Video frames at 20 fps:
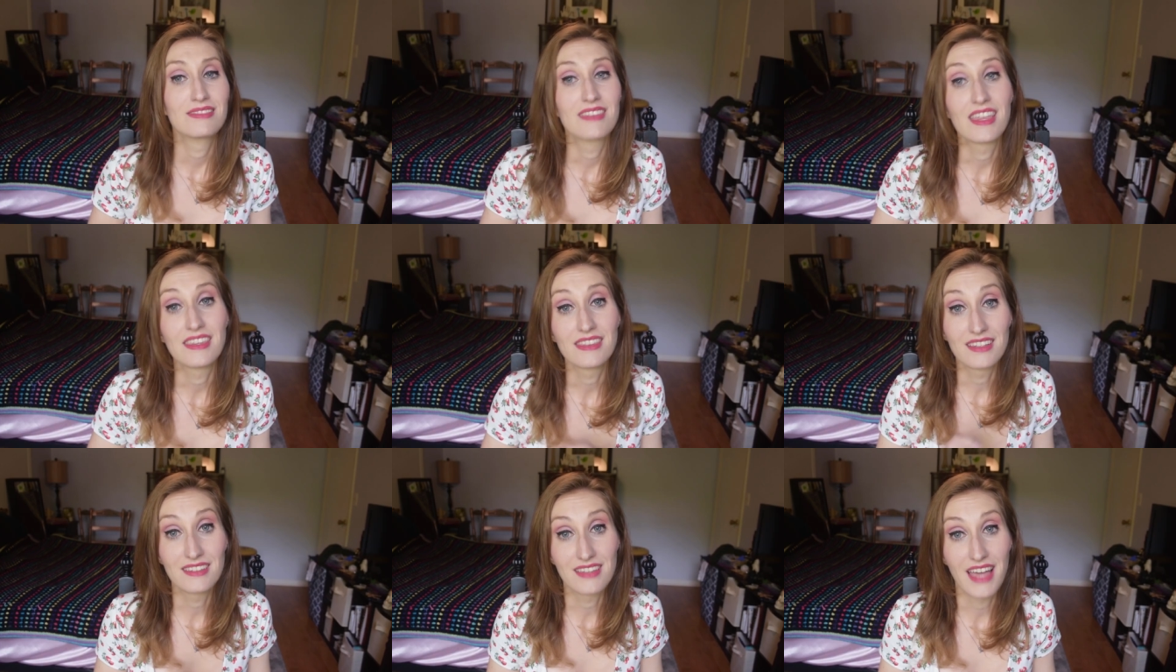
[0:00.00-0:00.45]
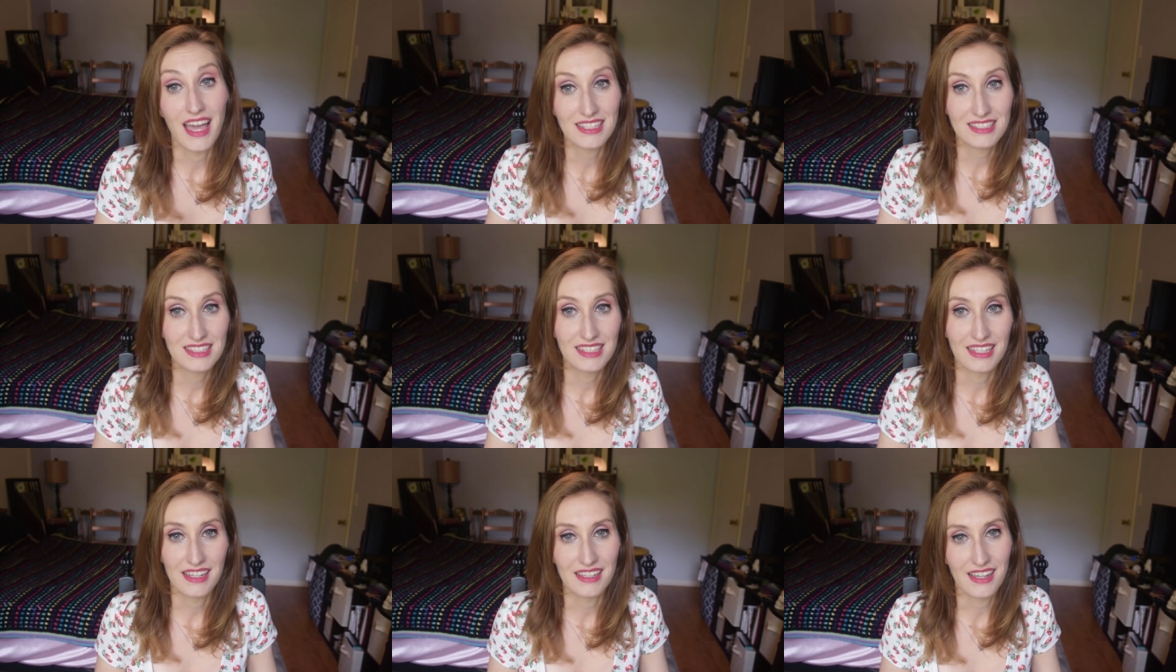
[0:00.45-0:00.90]
Then the
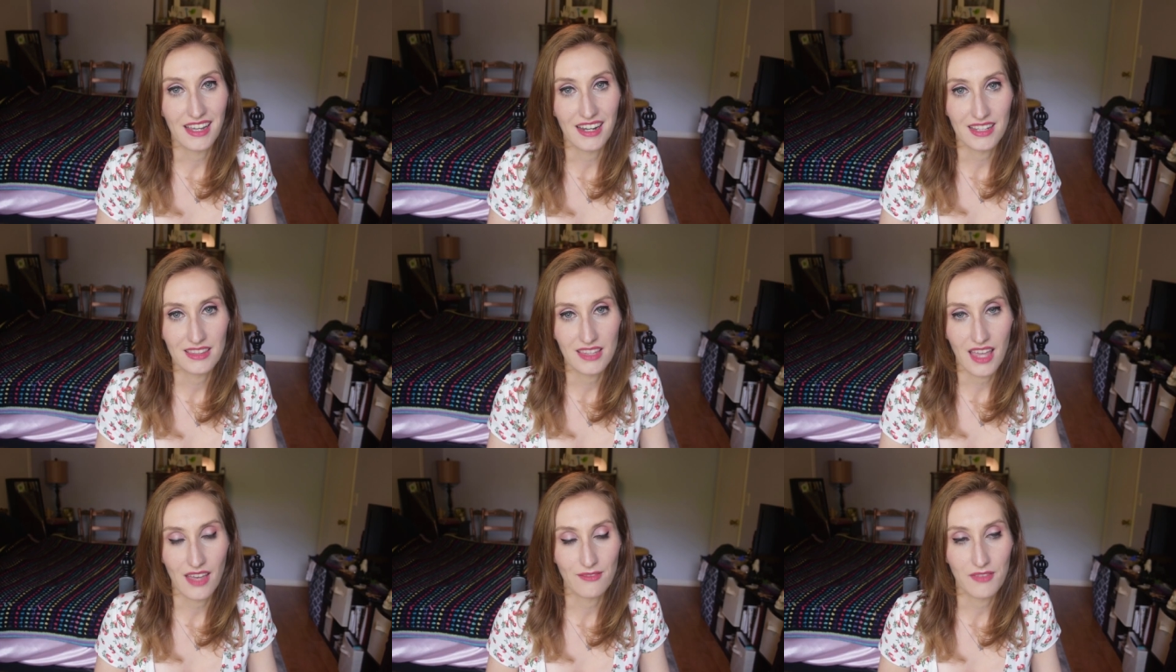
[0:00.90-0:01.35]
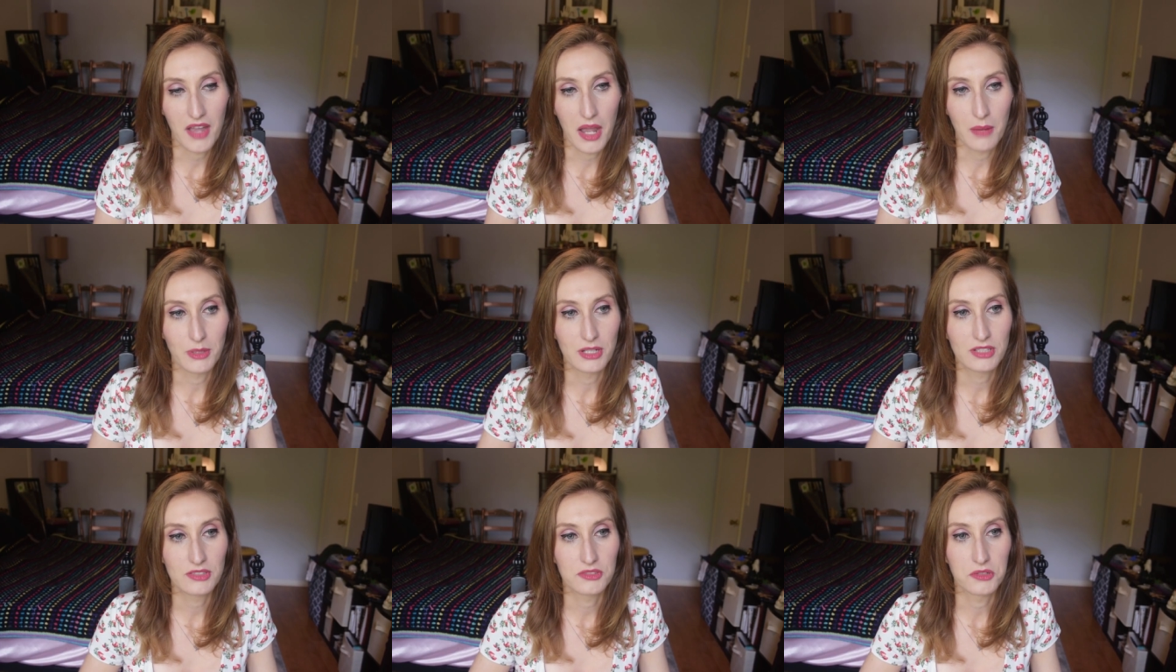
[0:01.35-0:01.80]
last thing I got at that
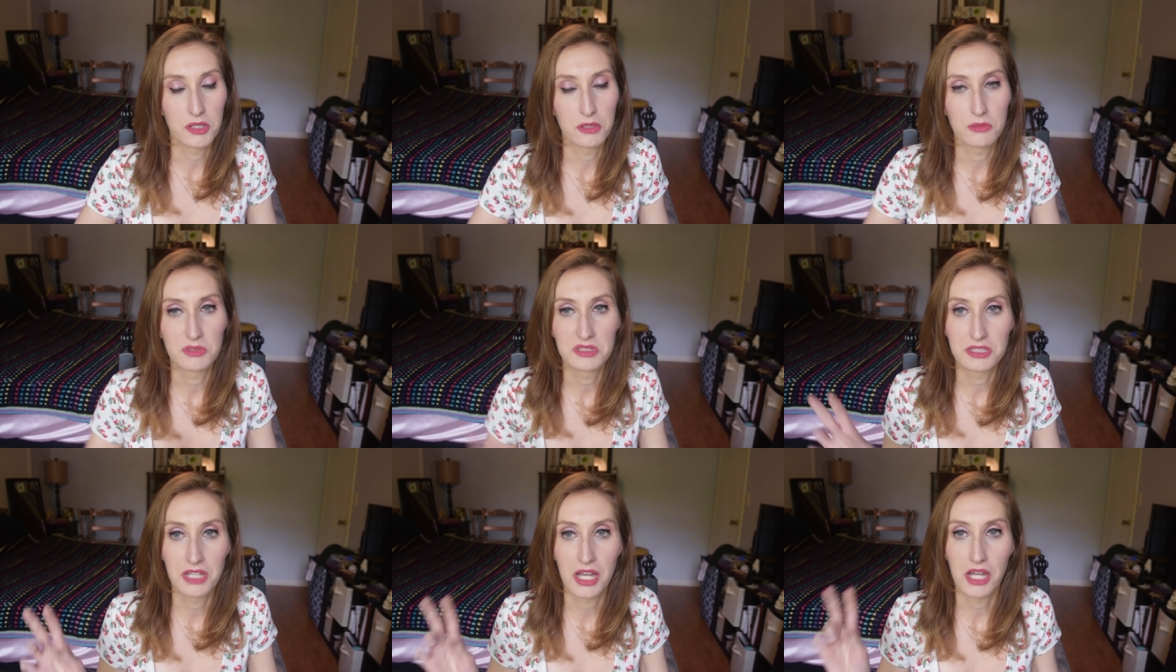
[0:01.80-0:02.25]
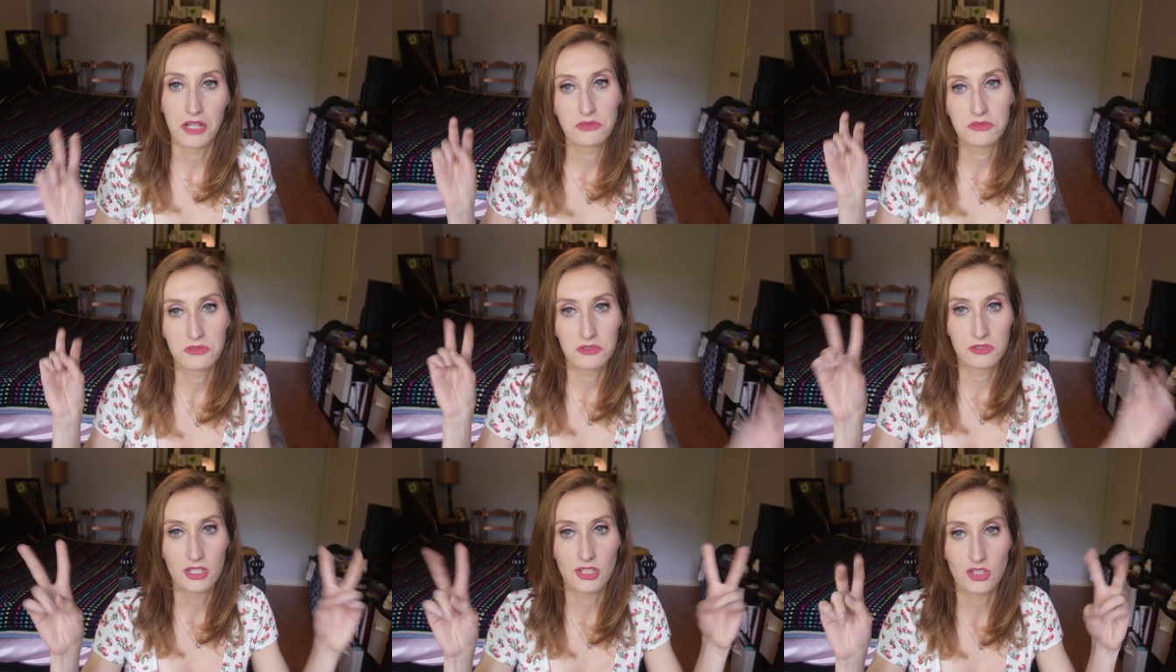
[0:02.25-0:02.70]
fabric store was
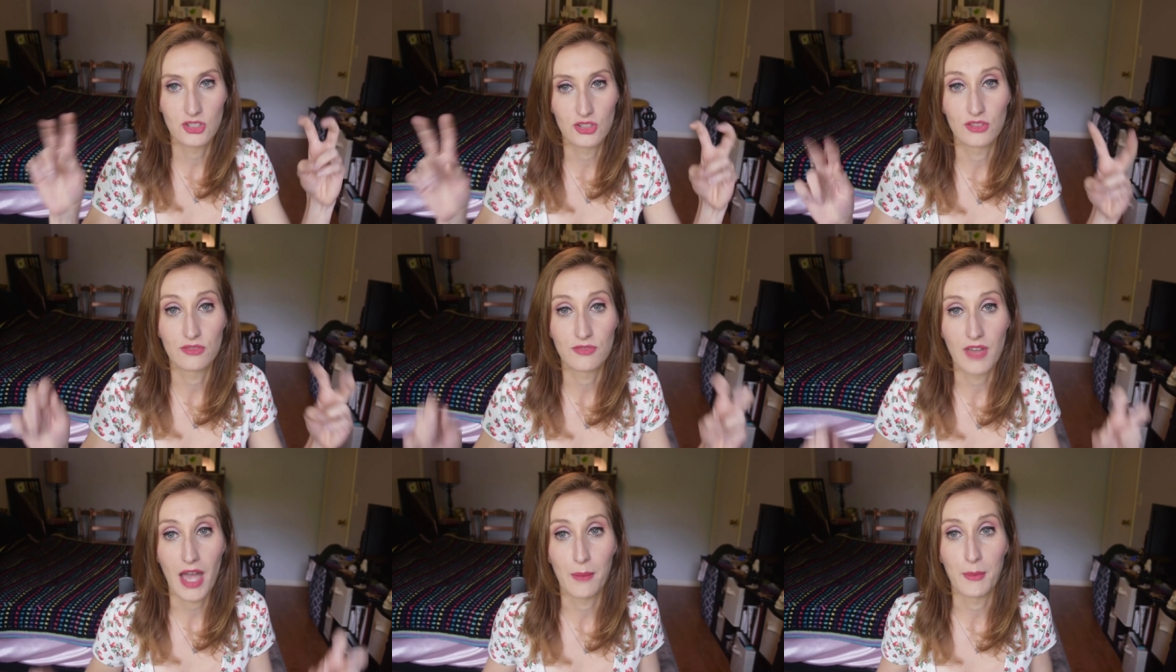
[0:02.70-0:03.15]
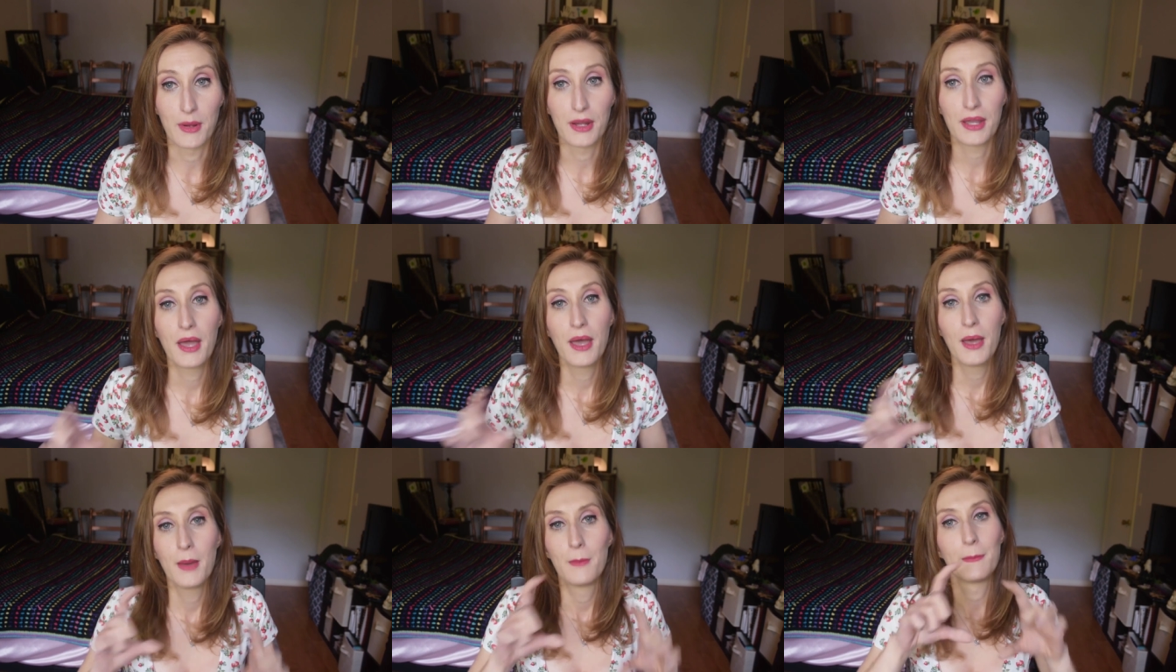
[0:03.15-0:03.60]
not traditional
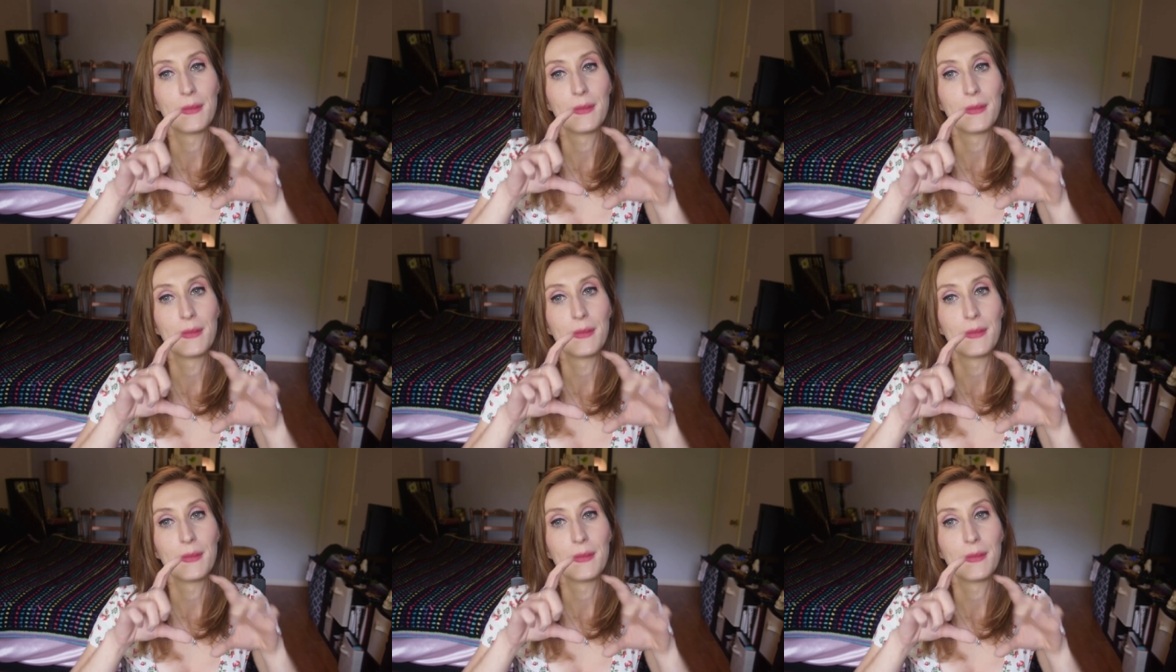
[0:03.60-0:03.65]
fabric,